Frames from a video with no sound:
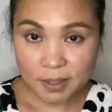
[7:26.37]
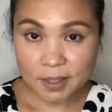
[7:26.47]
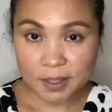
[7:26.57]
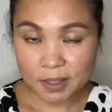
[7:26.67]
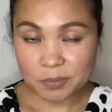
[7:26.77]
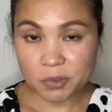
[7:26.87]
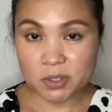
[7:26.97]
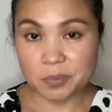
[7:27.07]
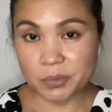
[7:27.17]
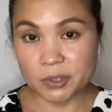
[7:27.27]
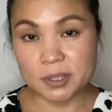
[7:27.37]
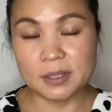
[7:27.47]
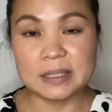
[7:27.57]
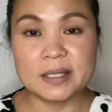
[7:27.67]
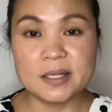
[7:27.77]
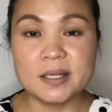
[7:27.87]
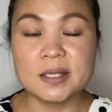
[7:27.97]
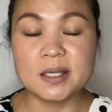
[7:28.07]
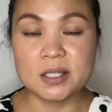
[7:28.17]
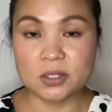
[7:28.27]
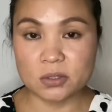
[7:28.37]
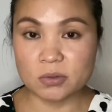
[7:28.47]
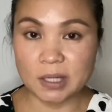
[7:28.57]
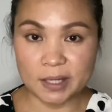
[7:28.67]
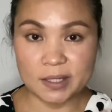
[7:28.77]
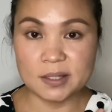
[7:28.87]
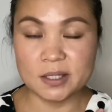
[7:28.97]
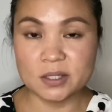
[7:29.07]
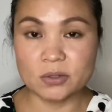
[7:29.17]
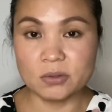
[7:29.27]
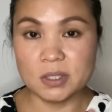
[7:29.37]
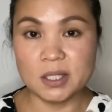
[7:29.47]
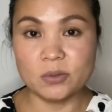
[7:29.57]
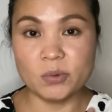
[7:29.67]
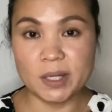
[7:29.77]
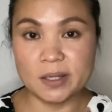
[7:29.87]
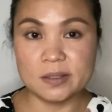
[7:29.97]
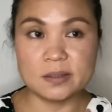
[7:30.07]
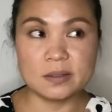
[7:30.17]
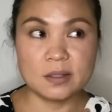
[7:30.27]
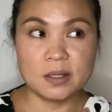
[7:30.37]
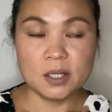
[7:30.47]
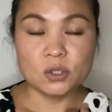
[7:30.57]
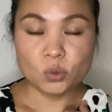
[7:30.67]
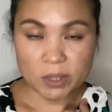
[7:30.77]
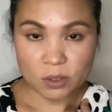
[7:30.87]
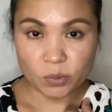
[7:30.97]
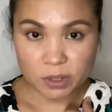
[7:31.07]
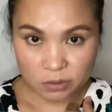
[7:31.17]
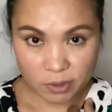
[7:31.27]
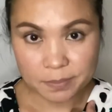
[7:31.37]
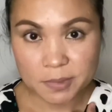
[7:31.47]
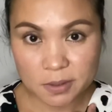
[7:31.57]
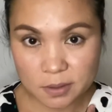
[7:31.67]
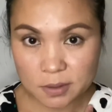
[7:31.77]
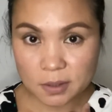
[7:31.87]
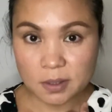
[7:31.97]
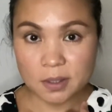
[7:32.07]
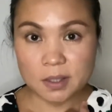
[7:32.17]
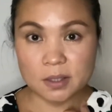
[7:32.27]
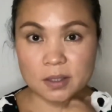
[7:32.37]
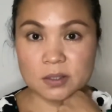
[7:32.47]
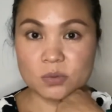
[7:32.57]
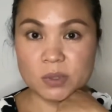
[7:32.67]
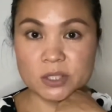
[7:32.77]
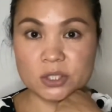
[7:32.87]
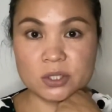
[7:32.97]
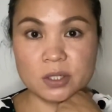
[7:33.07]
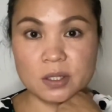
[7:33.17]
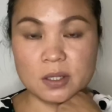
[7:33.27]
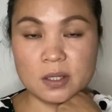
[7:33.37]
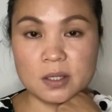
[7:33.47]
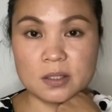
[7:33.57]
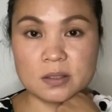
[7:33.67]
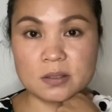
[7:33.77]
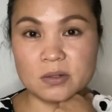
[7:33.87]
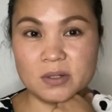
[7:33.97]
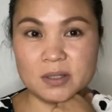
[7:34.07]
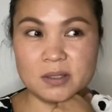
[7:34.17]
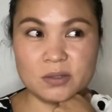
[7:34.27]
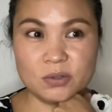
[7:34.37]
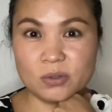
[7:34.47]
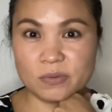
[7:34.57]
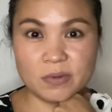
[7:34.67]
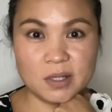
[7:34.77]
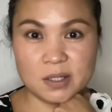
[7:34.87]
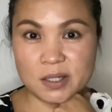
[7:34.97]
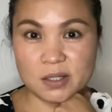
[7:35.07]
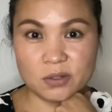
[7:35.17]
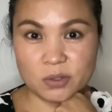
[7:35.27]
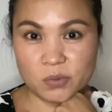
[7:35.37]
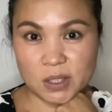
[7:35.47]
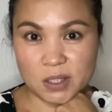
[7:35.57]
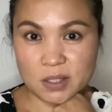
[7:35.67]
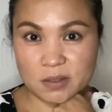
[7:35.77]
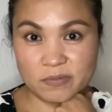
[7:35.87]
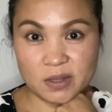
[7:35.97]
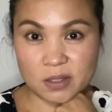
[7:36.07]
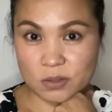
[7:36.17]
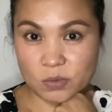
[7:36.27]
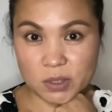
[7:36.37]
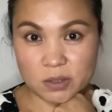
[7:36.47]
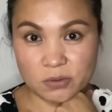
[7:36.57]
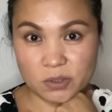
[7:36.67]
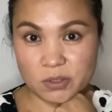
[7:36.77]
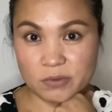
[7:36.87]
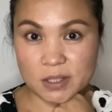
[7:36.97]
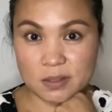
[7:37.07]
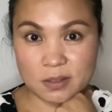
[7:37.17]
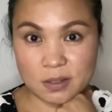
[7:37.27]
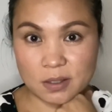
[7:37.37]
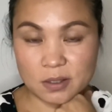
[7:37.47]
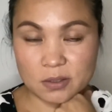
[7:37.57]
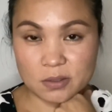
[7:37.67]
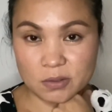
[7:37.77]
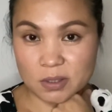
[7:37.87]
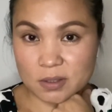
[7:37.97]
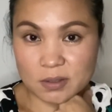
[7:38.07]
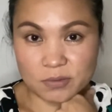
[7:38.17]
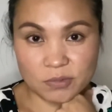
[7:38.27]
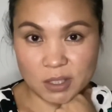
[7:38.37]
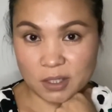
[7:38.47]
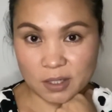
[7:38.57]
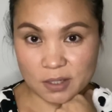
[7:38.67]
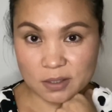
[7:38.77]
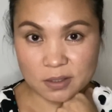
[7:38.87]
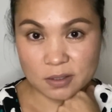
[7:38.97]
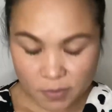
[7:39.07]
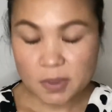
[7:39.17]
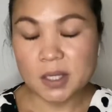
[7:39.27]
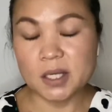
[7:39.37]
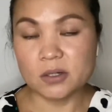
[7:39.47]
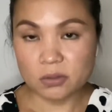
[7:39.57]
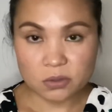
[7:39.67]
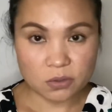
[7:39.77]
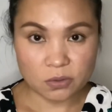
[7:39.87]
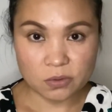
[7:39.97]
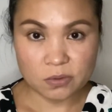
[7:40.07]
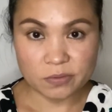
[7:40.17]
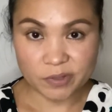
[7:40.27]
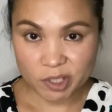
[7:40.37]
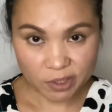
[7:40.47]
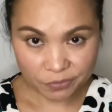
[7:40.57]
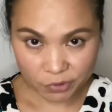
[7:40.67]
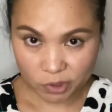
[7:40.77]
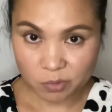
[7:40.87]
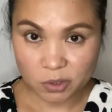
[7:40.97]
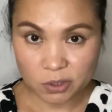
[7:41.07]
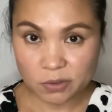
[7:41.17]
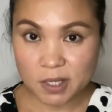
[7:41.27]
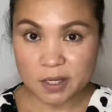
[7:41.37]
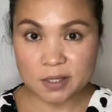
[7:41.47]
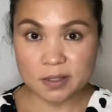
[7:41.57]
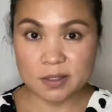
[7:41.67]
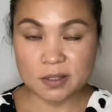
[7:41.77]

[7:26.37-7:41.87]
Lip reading: And most importantly, it's so light. It's only weighed 21 grams, this watch, so you don't feel like you're wearing a fitness watch on your wrist. So it's really nice and also very affordable, you guys.